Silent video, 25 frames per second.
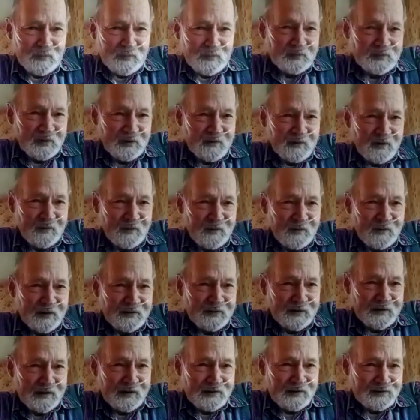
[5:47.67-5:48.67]
McCormick
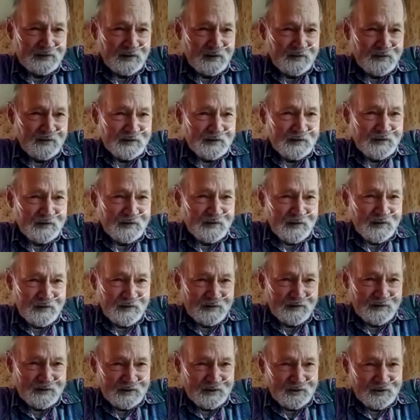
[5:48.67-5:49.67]
then as our kindergarten
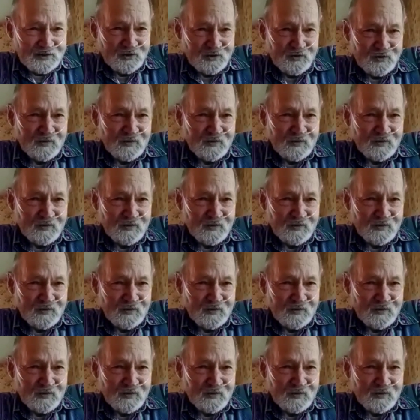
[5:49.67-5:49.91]
teacher.